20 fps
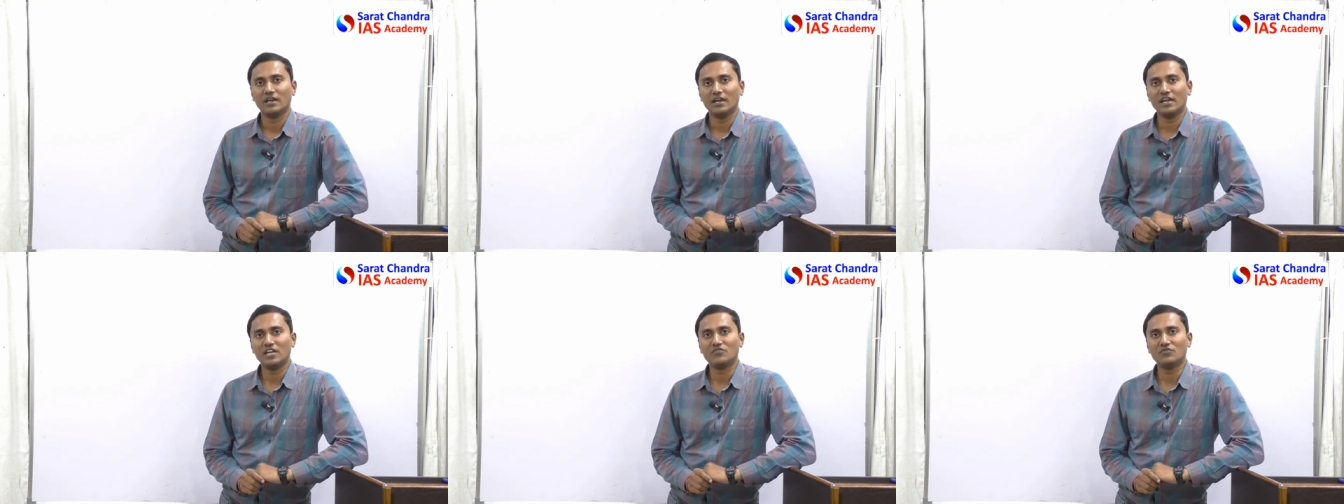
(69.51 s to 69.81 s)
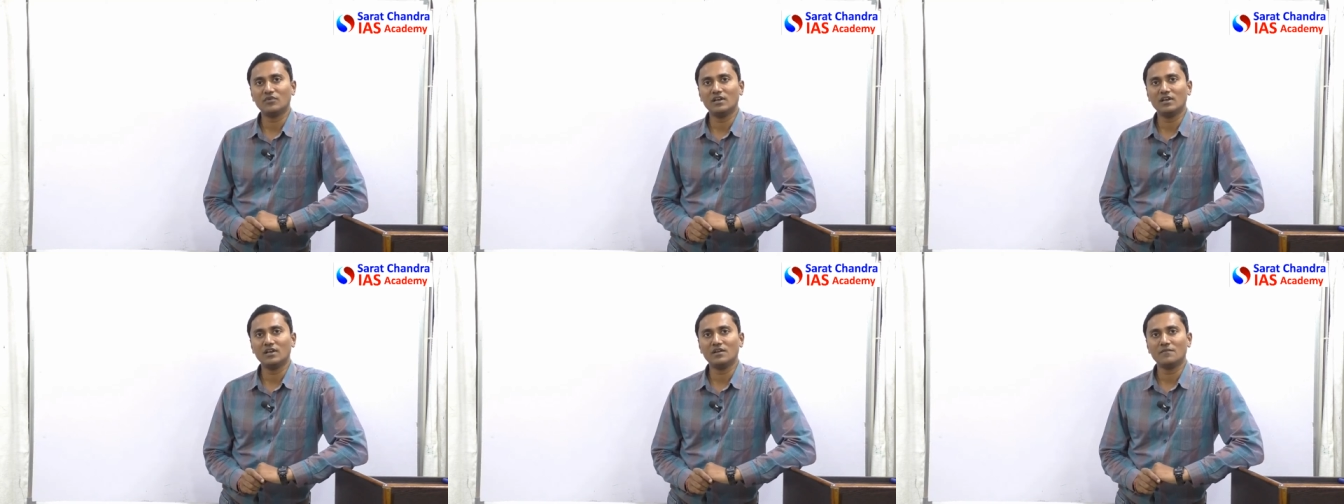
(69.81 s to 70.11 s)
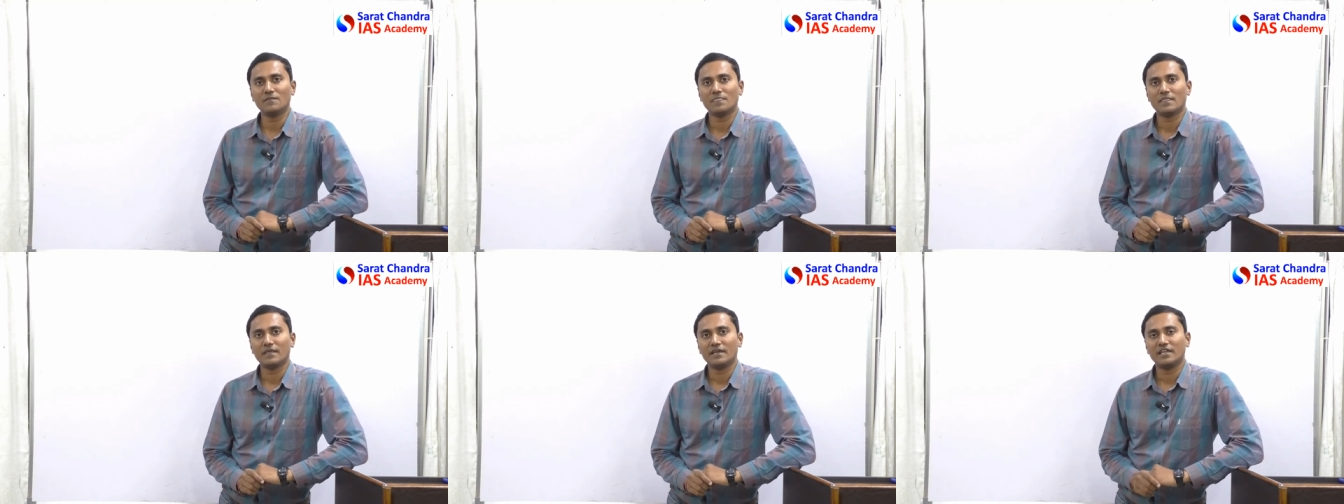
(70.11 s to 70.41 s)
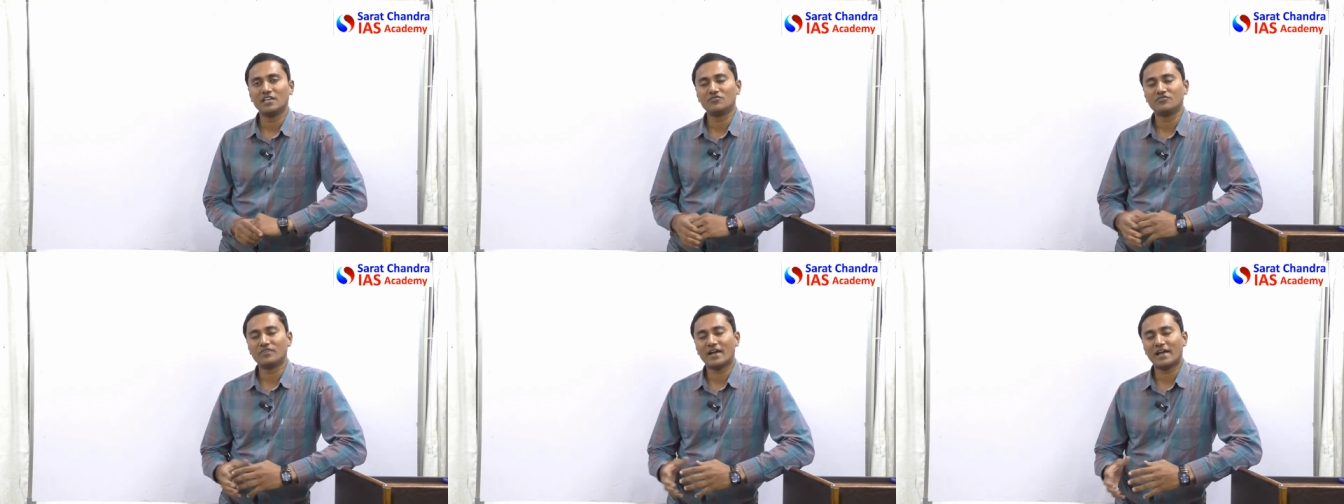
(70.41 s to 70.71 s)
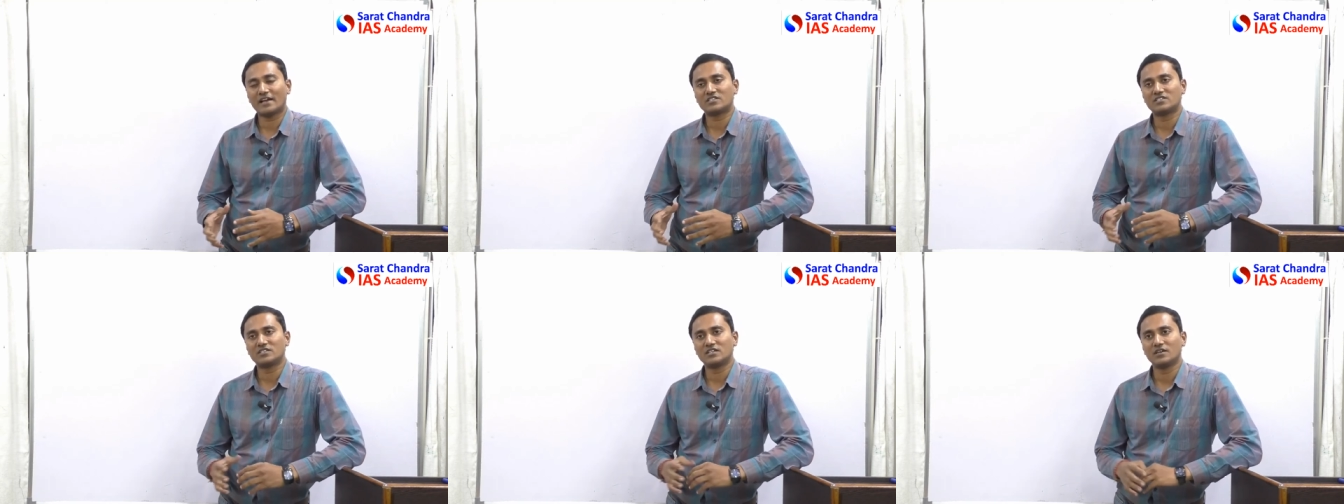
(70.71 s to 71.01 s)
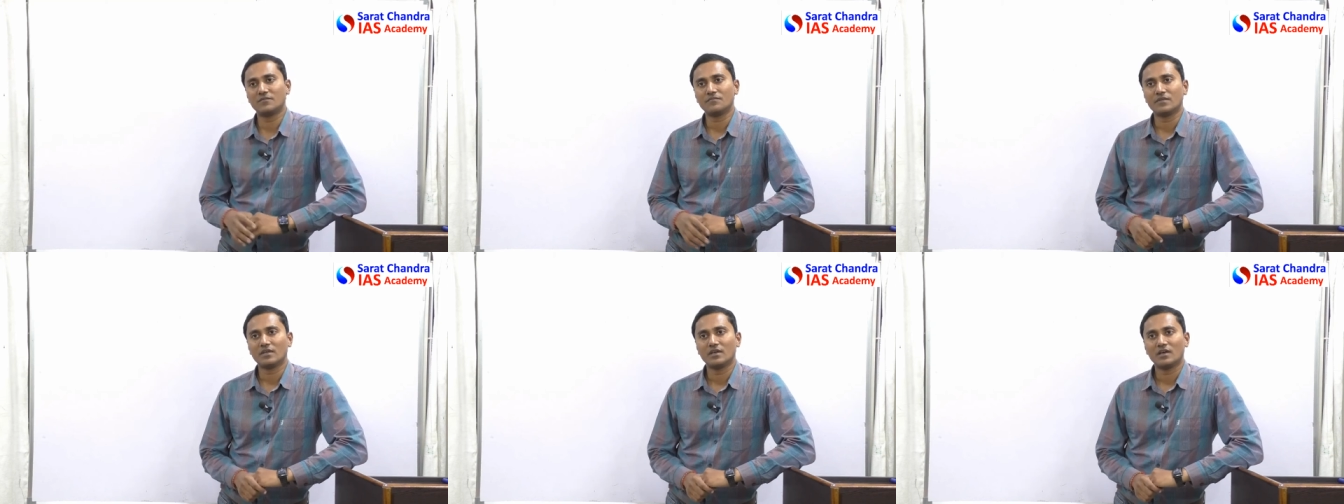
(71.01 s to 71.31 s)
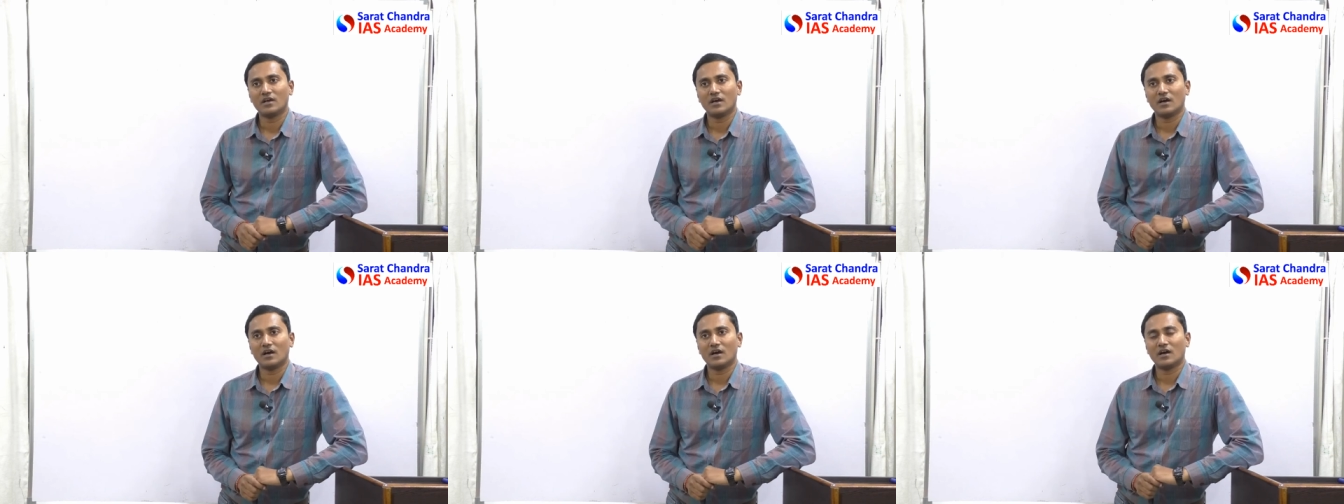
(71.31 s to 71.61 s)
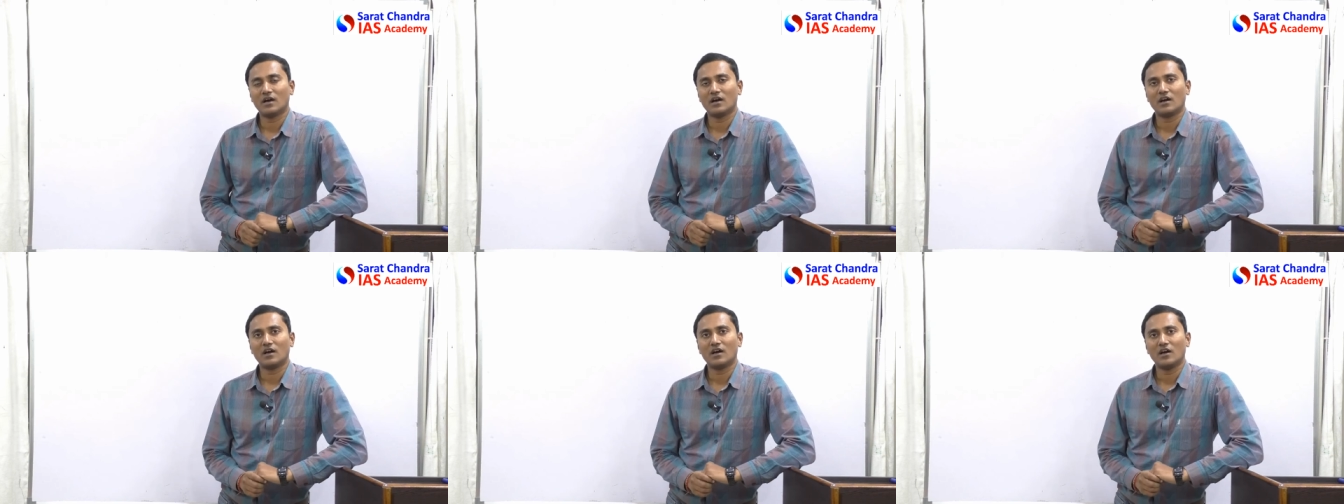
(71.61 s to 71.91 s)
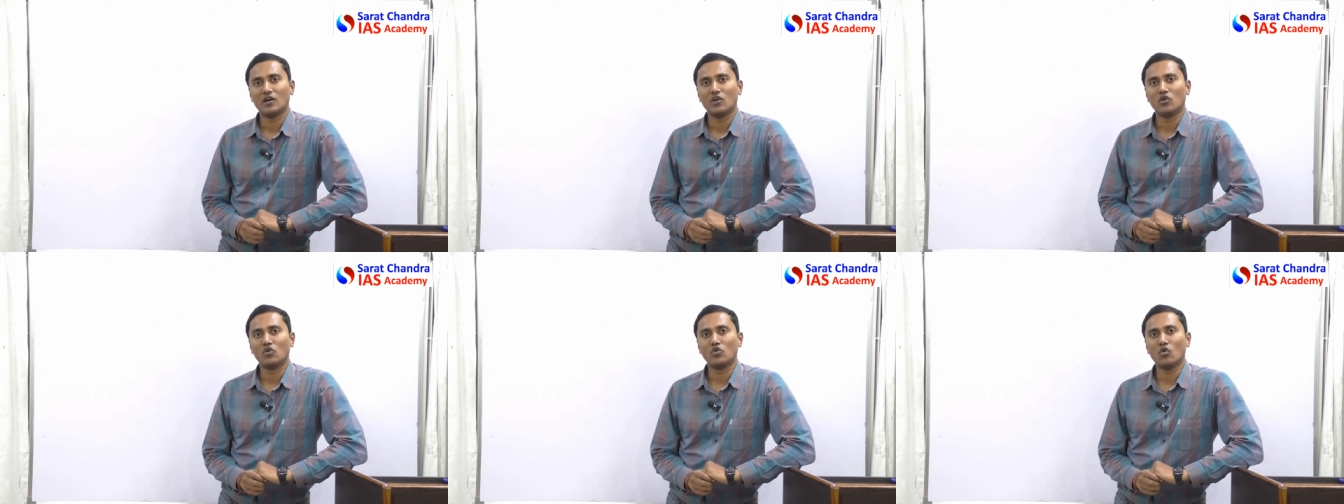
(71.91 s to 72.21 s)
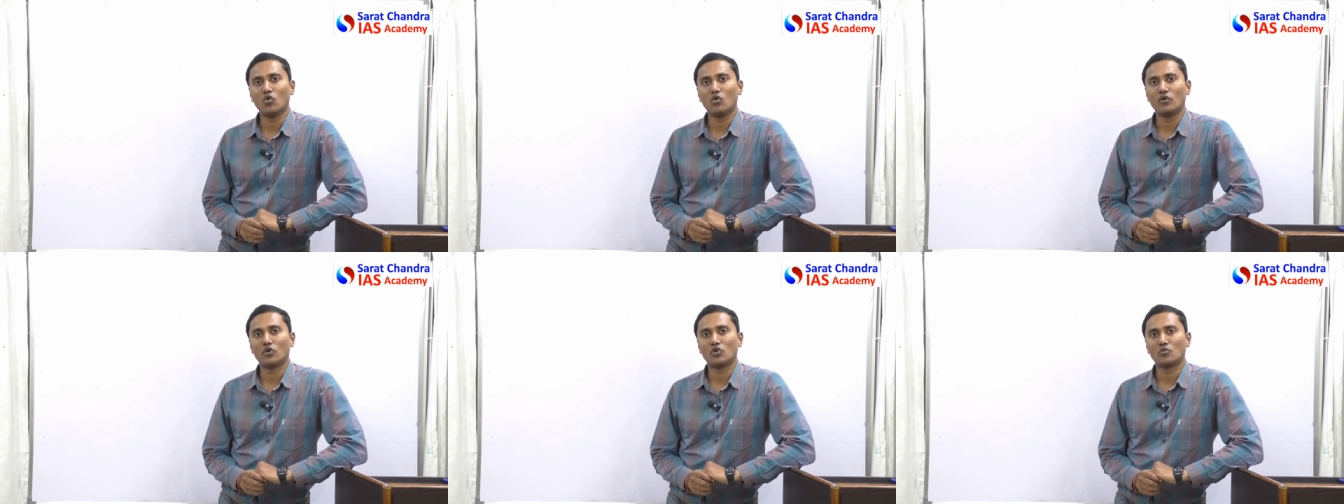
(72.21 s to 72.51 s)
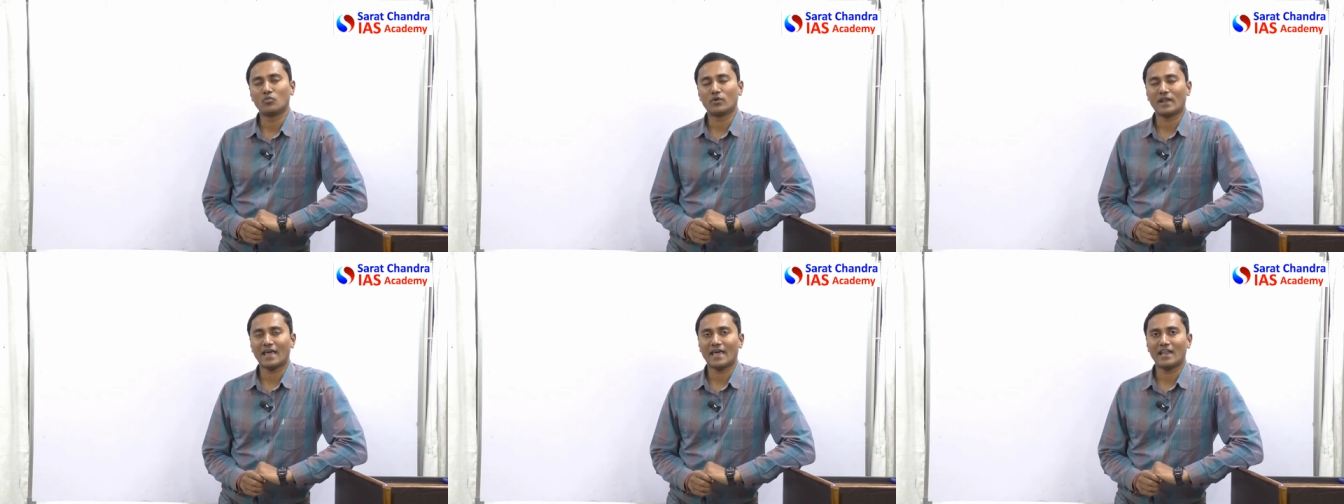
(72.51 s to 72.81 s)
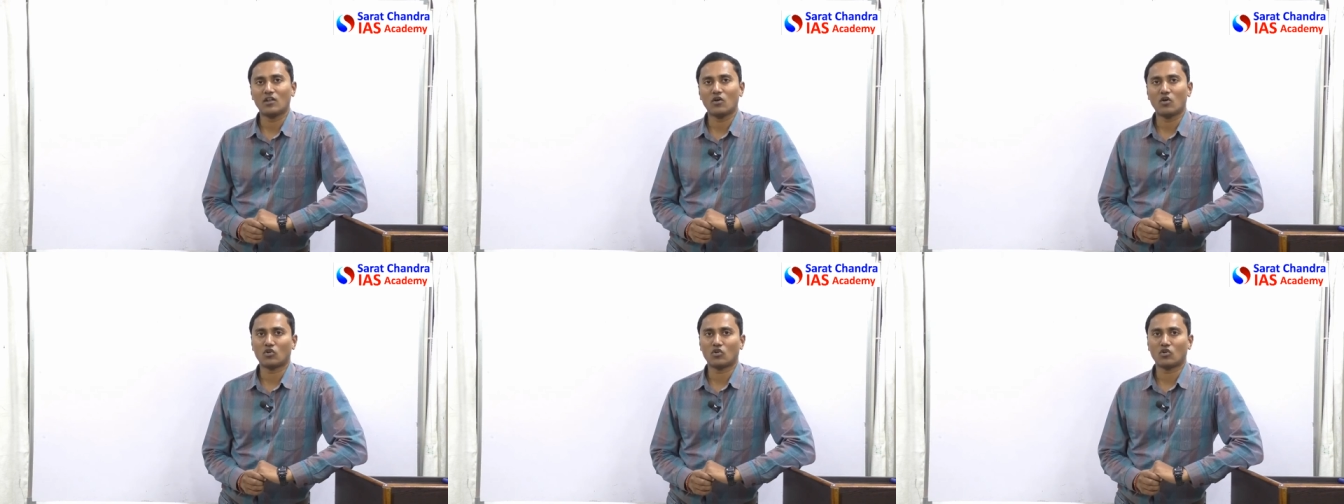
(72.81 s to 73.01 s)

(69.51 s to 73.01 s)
It will, in fact, lower your morale